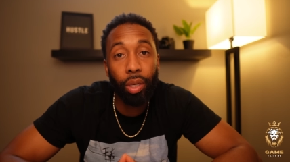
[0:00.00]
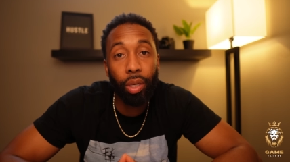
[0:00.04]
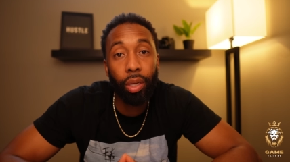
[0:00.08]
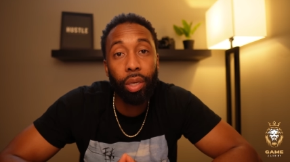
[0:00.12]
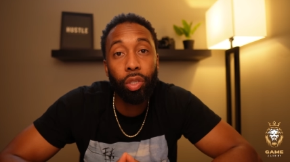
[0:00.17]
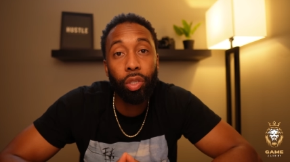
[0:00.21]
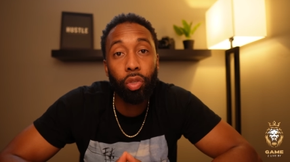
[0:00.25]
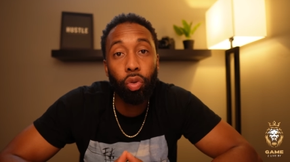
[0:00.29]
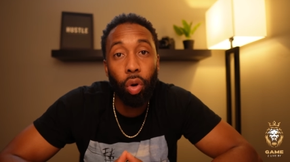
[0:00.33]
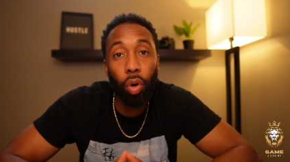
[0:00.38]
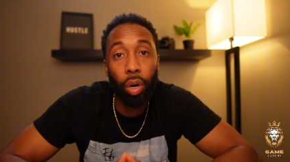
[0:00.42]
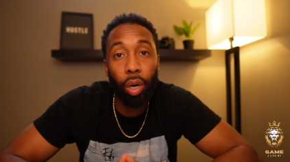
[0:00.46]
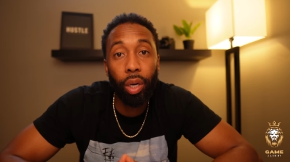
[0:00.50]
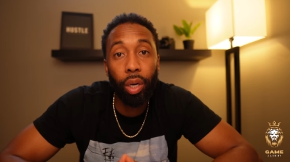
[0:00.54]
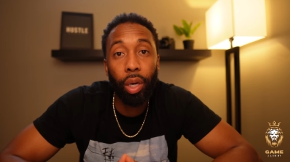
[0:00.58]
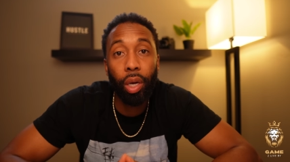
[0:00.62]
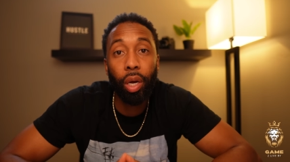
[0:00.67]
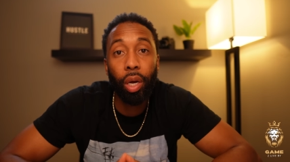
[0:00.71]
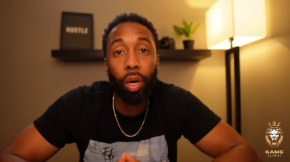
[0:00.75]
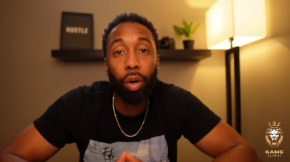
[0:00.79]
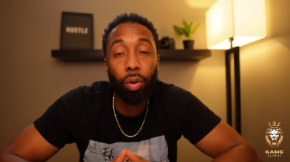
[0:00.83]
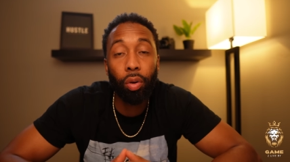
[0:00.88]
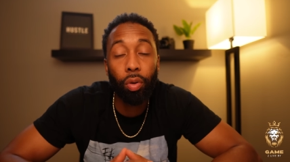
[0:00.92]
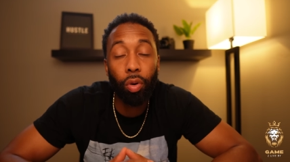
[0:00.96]
it's gonna
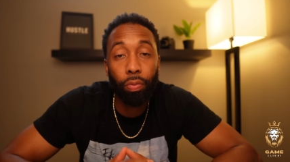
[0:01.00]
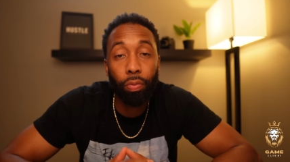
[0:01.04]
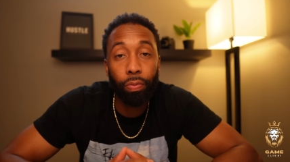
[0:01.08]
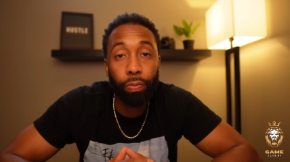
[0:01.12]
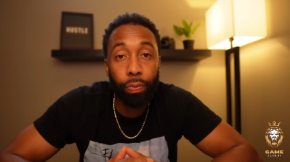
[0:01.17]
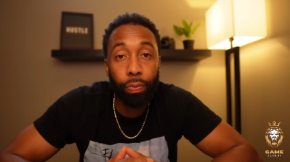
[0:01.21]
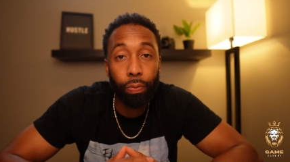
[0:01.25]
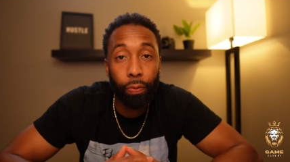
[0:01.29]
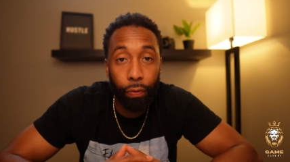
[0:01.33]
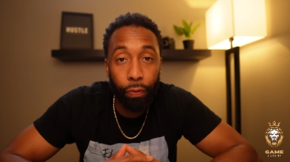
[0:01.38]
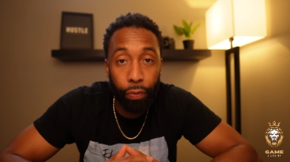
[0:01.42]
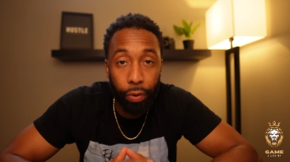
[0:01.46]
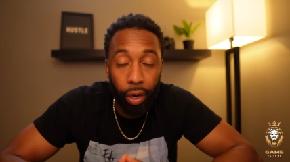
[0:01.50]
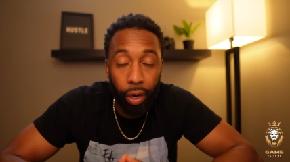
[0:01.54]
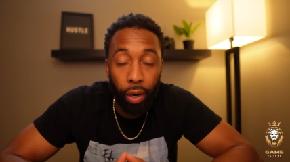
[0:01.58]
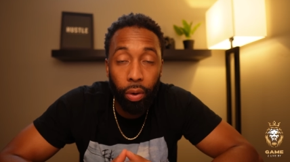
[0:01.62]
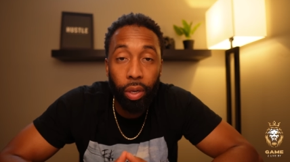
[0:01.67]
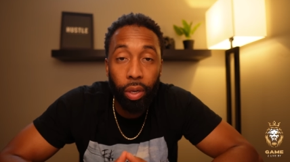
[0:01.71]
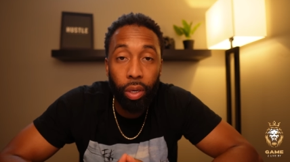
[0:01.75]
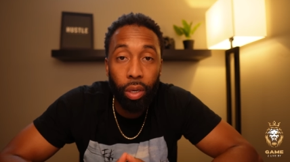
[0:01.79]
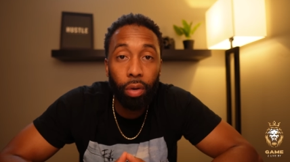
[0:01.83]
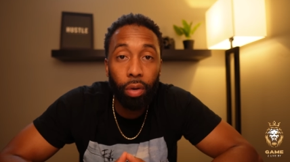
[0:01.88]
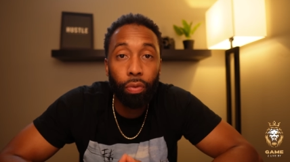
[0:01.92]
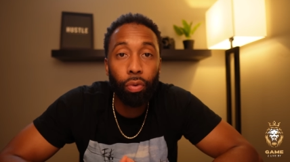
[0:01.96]
get
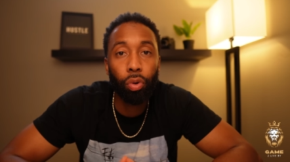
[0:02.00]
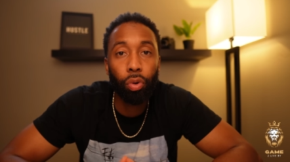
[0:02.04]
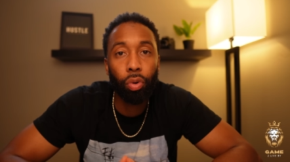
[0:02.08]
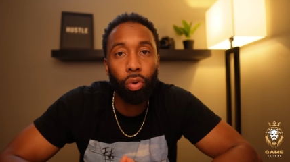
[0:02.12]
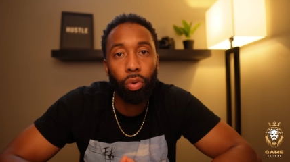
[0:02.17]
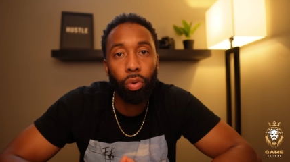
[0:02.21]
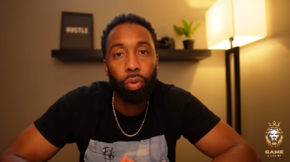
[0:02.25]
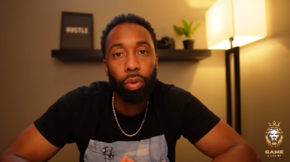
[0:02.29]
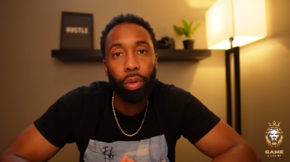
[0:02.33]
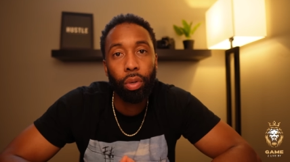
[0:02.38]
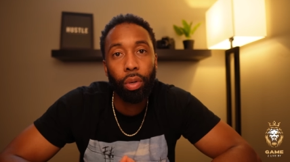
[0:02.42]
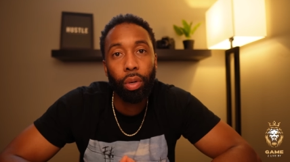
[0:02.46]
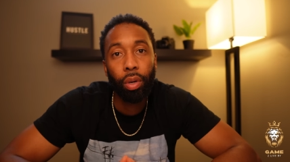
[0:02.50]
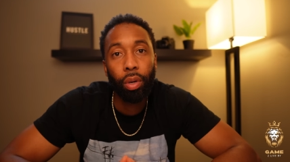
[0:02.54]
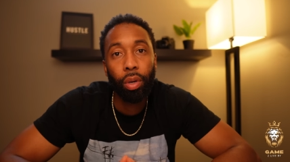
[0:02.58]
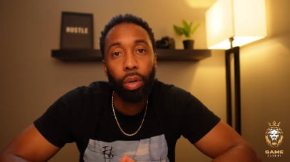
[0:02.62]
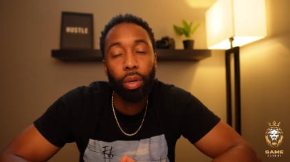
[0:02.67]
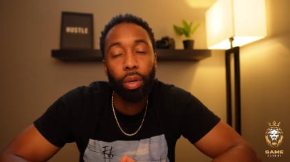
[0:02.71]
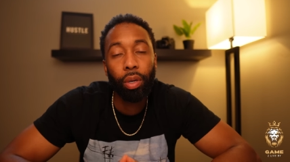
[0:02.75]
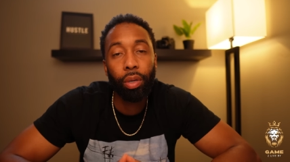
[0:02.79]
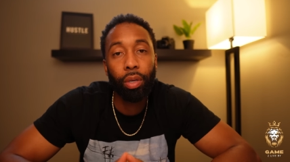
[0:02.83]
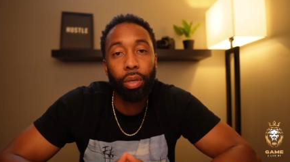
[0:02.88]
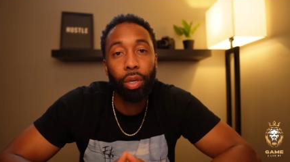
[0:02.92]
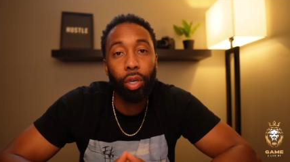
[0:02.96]
very difficult
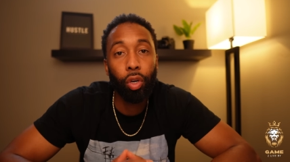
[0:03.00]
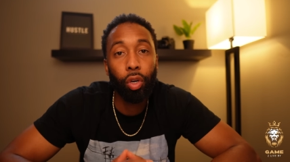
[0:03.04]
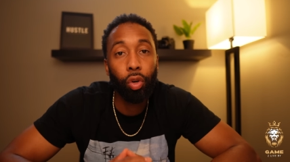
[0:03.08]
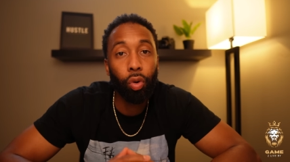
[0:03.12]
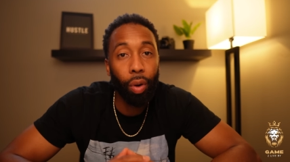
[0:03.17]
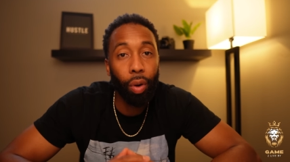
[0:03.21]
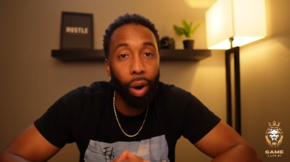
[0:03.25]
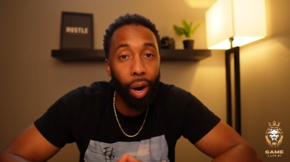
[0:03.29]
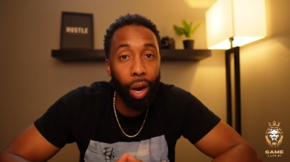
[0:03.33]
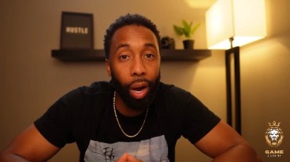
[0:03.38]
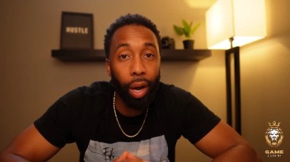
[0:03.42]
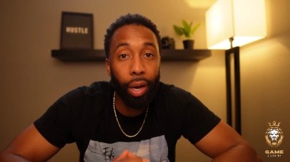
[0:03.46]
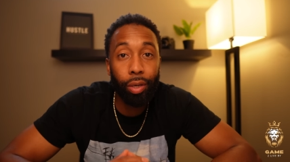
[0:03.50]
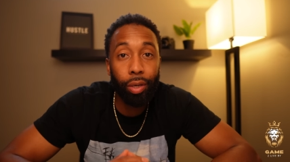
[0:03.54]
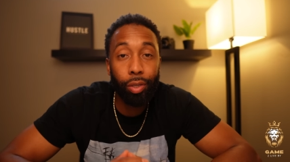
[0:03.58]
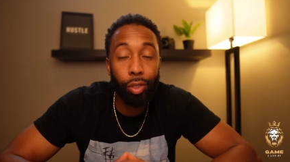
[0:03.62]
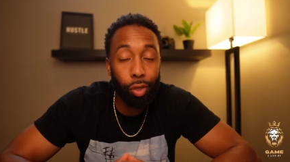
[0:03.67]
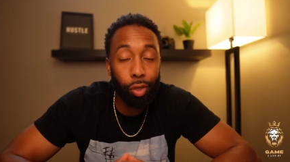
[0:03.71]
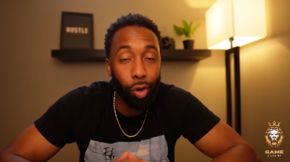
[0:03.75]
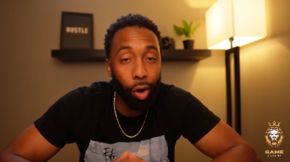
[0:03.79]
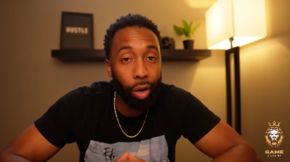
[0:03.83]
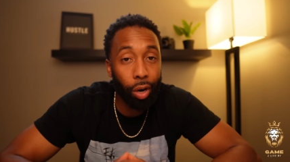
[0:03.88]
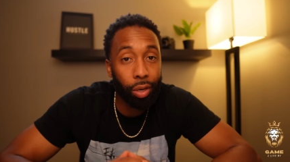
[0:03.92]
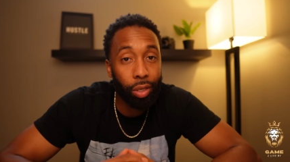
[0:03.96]
the grind
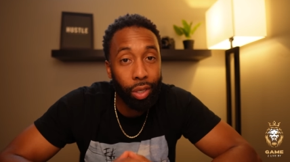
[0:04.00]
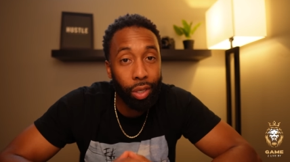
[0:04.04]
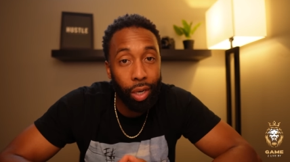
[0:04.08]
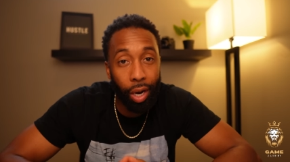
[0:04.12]
starts